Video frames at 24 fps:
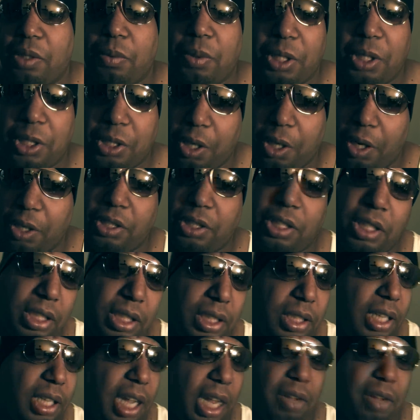can research it,
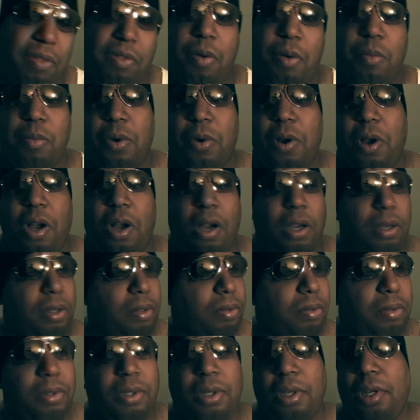and like if I'm
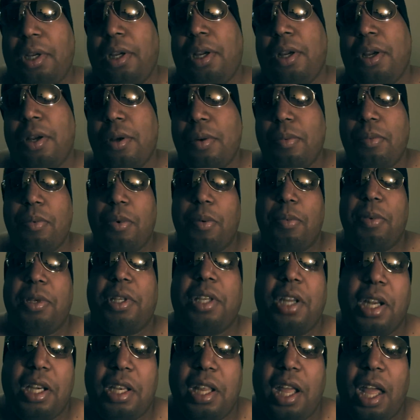wrong, put me
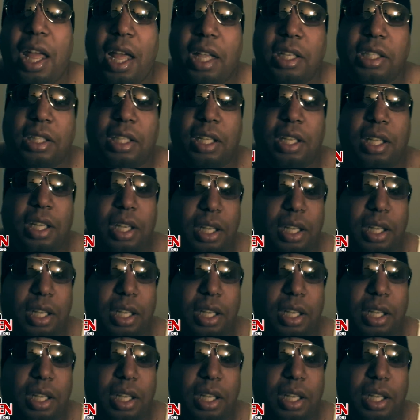to the test.